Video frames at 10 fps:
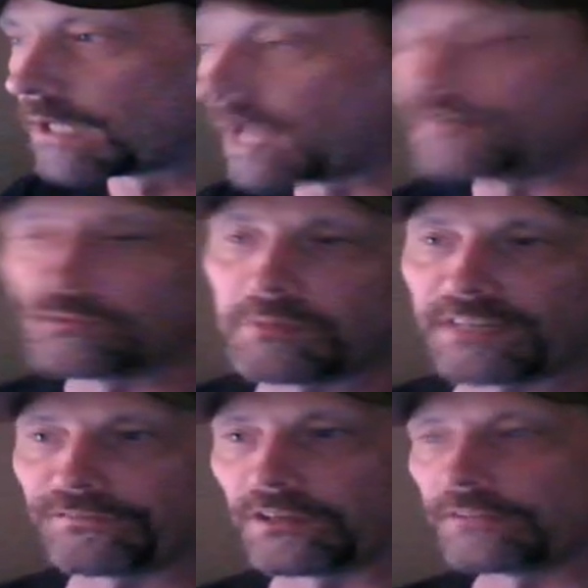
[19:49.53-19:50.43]
I do make
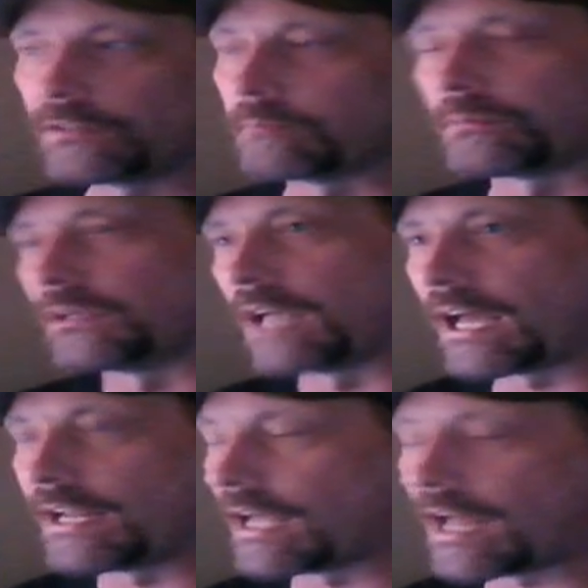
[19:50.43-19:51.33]
fun of it, but I
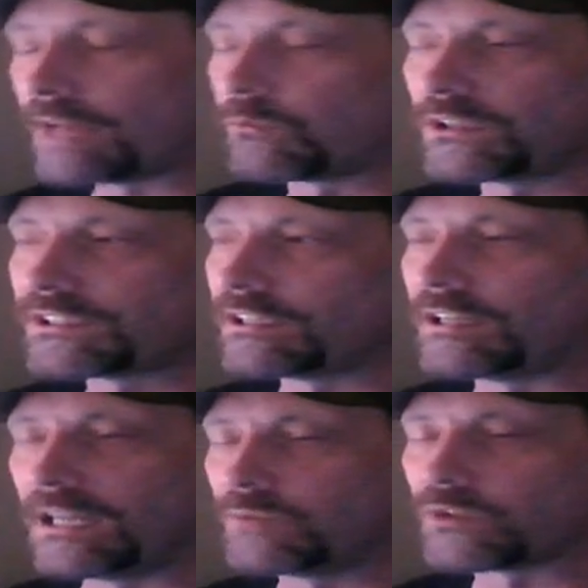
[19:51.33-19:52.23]
what's in a
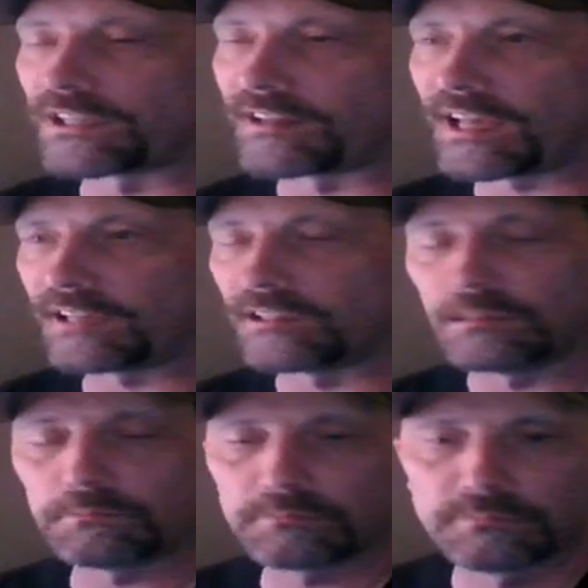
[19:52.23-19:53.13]
name with a tag team?
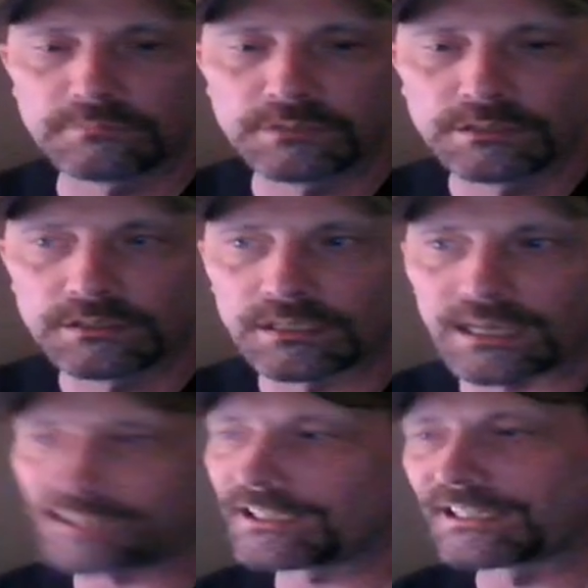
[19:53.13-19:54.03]
I
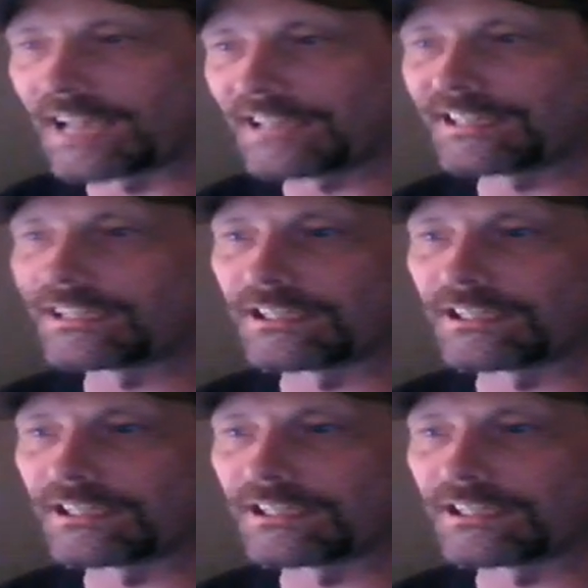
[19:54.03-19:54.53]
can give